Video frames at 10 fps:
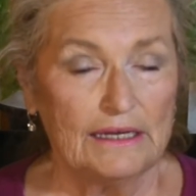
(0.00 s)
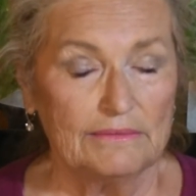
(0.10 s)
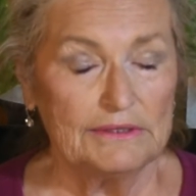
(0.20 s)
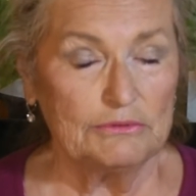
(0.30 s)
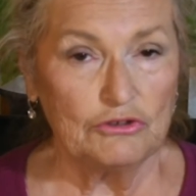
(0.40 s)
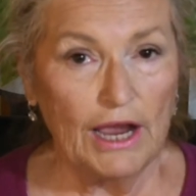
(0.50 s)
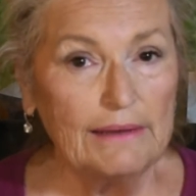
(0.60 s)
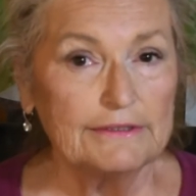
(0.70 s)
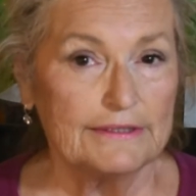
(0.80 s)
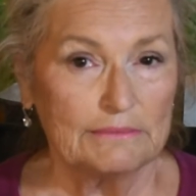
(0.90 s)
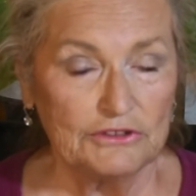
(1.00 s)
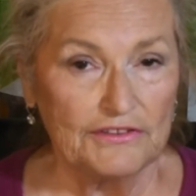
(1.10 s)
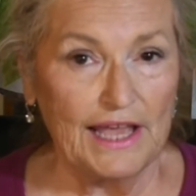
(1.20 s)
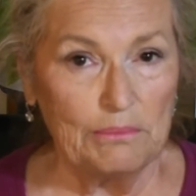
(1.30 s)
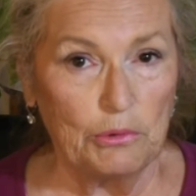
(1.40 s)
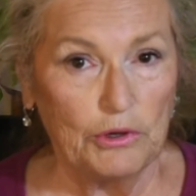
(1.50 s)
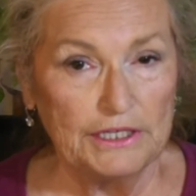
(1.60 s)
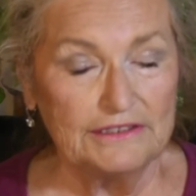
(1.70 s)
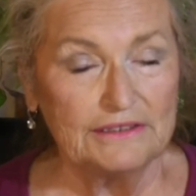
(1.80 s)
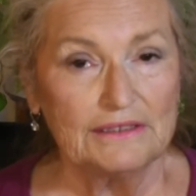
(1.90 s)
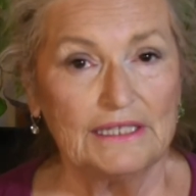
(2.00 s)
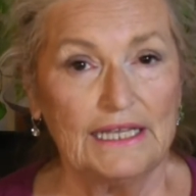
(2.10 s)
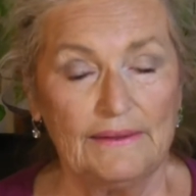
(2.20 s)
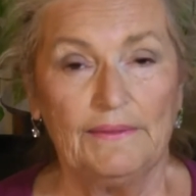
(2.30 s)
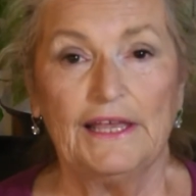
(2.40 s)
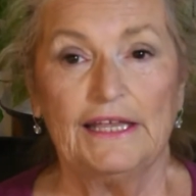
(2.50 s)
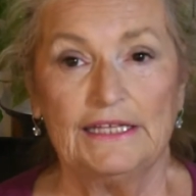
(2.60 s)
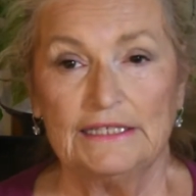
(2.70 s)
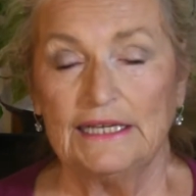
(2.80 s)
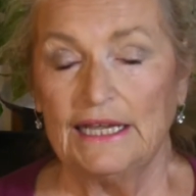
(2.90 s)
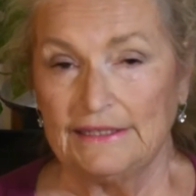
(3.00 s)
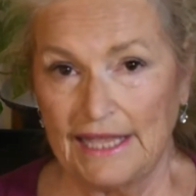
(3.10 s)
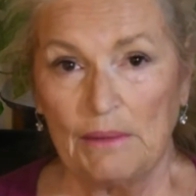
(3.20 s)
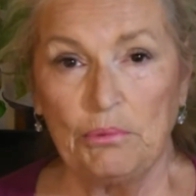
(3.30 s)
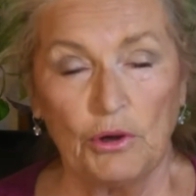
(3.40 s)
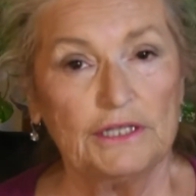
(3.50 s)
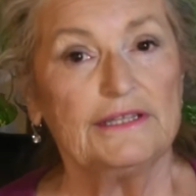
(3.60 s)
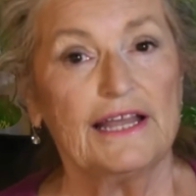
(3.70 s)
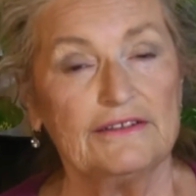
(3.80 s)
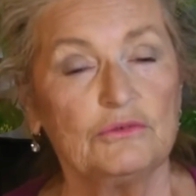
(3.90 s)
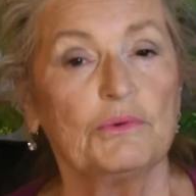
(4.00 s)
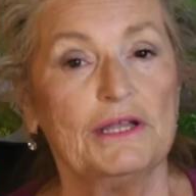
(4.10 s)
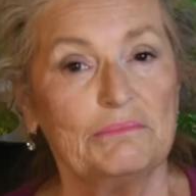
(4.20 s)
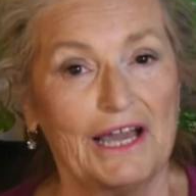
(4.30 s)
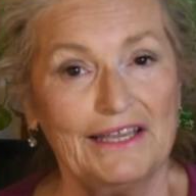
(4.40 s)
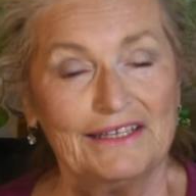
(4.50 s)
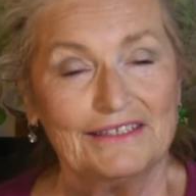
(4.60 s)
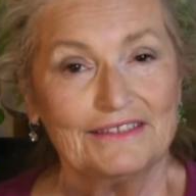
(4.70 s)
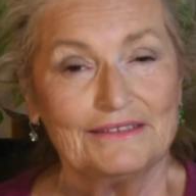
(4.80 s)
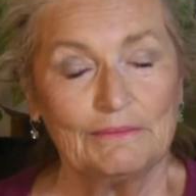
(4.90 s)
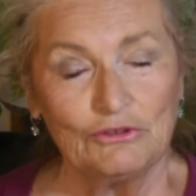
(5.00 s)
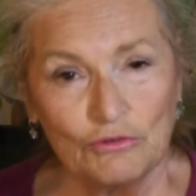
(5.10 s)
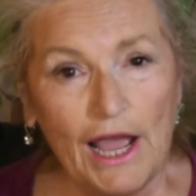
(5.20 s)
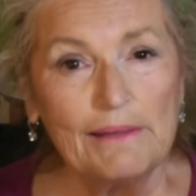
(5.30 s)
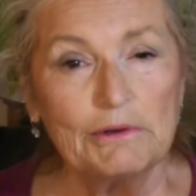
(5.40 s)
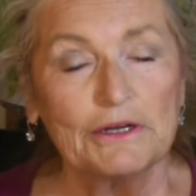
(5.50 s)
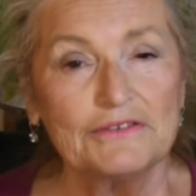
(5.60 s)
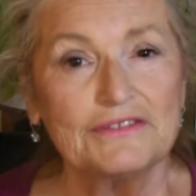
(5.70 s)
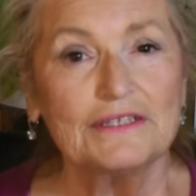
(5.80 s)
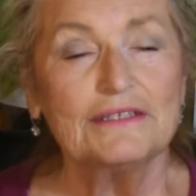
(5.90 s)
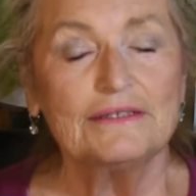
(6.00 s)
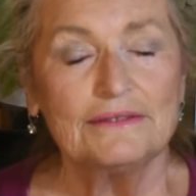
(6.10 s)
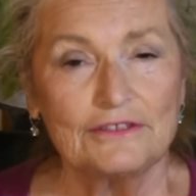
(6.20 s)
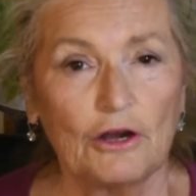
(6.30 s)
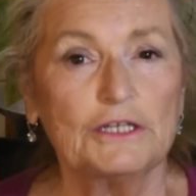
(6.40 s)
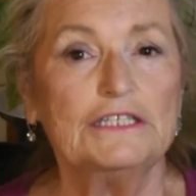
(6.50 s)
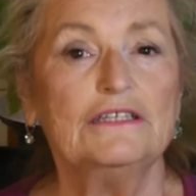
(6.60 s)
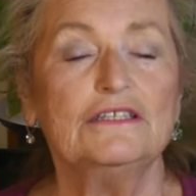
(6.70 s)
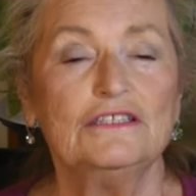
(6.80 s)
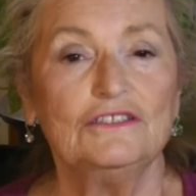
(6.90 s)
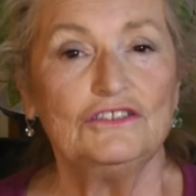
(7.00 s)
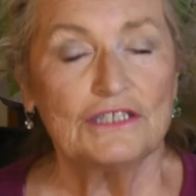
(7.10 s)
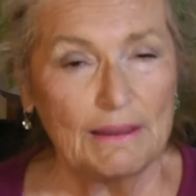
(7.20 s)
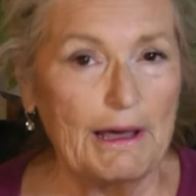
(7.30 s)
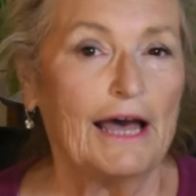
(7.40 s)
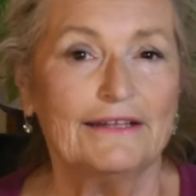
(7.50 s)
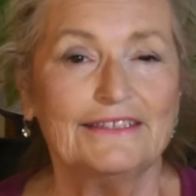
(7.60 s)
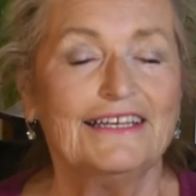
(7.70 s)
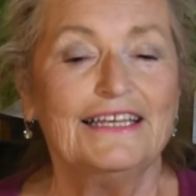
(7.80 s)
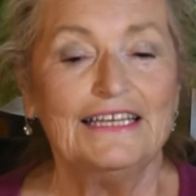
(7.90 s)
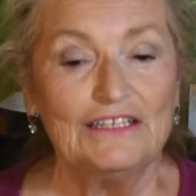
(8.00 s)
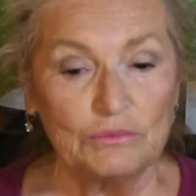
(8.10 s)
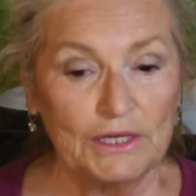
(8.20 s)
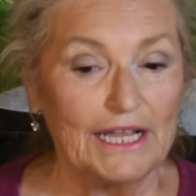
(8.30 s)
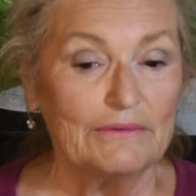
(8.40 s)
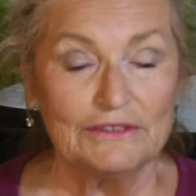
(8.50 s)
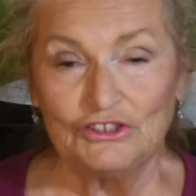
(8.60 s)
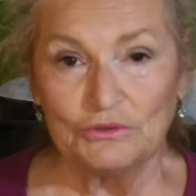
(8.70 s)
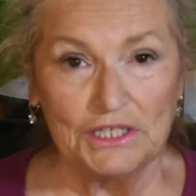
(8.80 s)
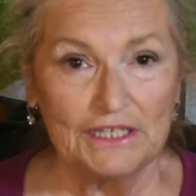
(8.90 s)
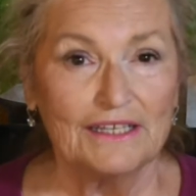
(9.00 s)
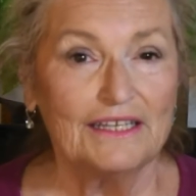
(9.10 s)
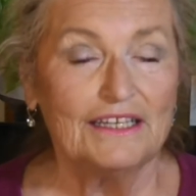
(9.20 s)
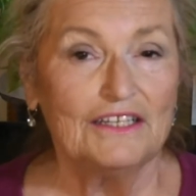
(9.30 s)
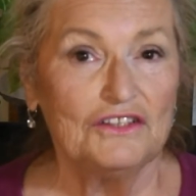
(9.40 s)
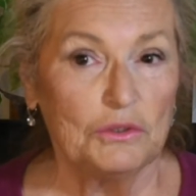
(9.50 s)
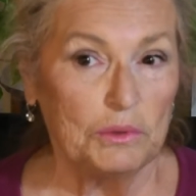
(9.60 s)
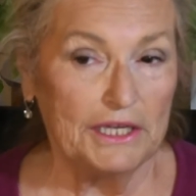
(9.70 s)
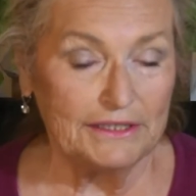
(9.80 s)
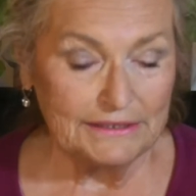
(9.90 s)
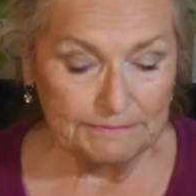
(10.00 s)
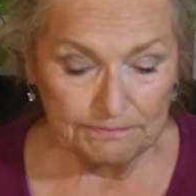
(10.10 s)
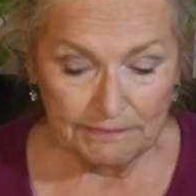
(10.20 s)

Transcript: subscribers up until that point. And then at that point, that is when my subscribers started to come on, is when I was doing the wigs.